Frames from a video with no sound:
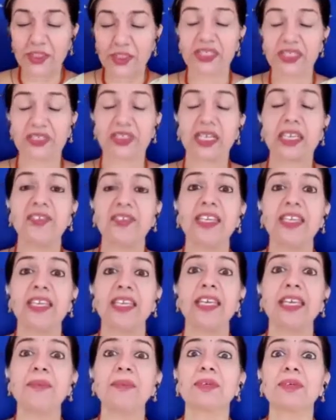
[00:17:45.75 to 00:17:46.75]
was
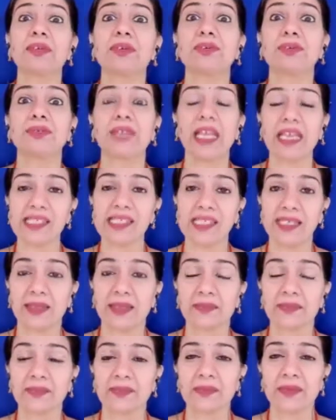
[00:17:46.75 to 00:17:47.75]
driving him crazy.